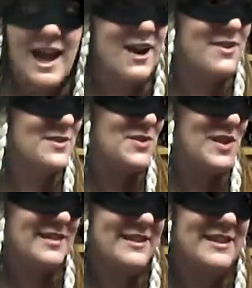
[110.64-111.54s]
I also
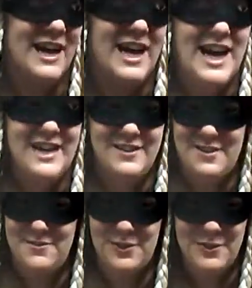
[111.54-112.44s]
dress in hot
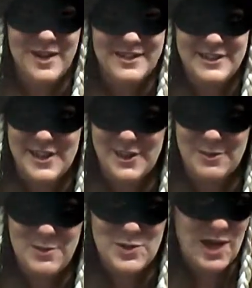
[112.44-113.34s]
and fluorescent color
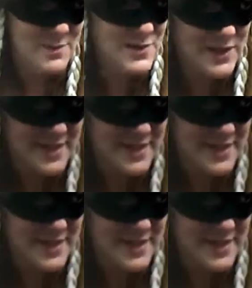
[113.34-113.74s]
pajamas when